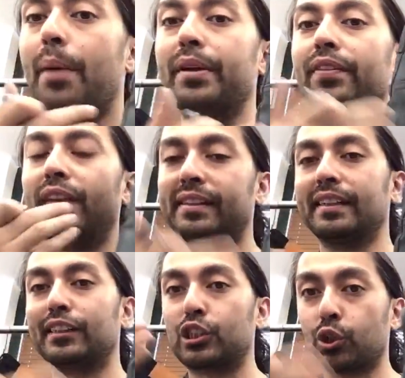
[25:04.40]
I mean, this
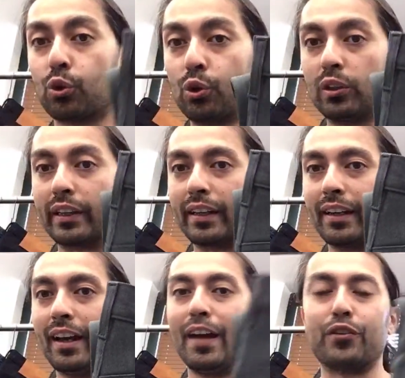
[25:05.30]
is
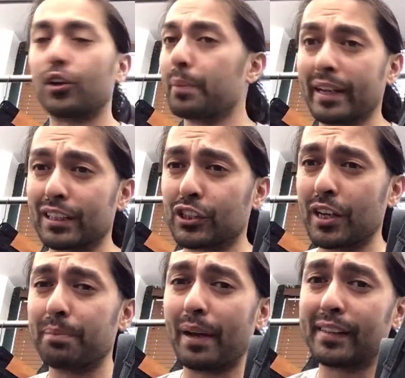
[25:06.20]
truly, if you're gonna make a
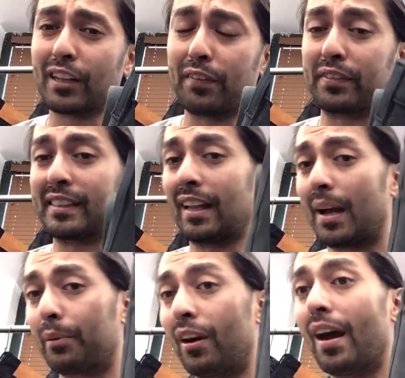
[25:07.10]
jean based off of
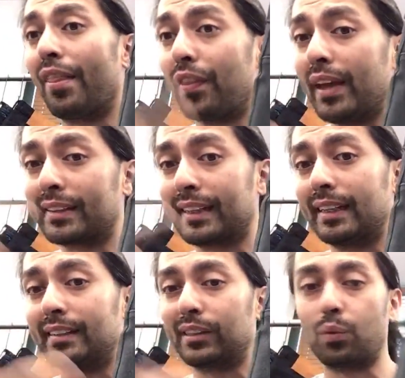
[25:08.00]
Slimer, this
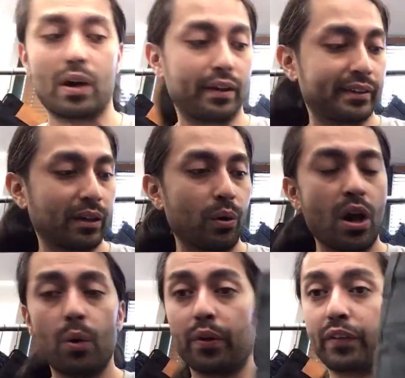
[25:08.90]
is the one. So
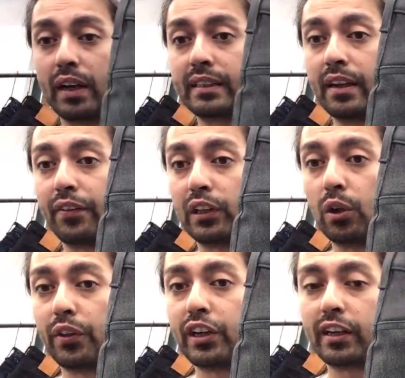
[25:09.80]
we've got uh, the
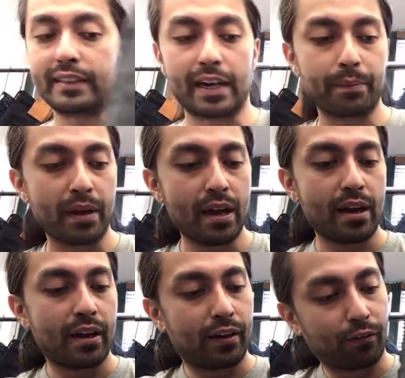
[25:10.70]
glow in the dark denim
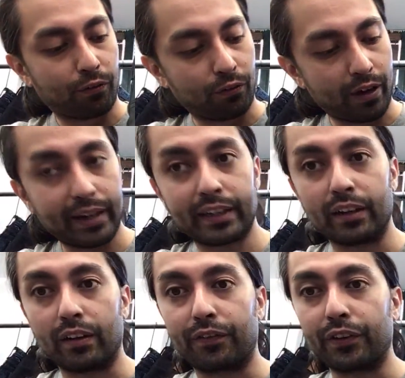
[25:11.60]
right
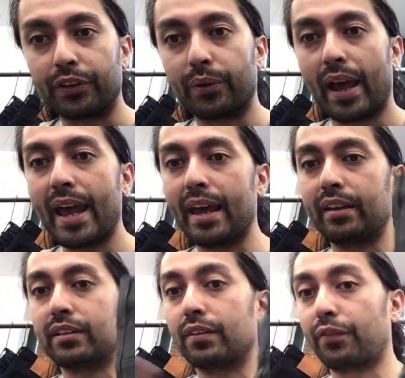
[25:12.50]
here for you.
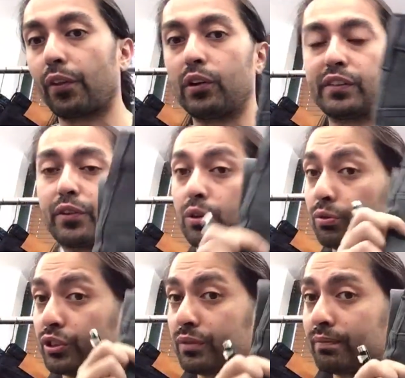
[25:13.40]
And for those of you who
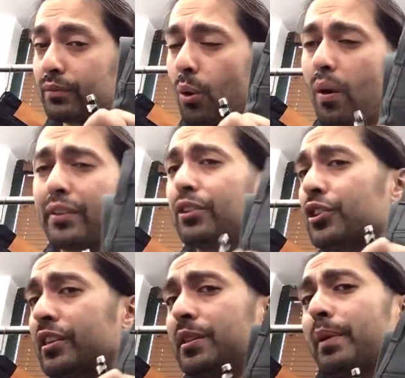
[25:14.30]
don't want your
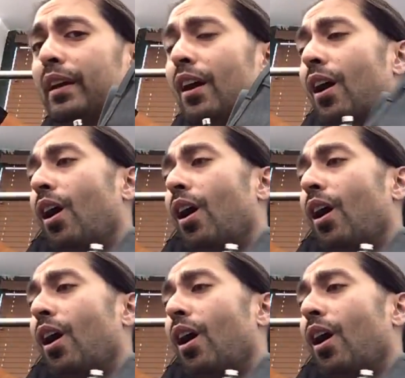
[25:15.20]
jeans to be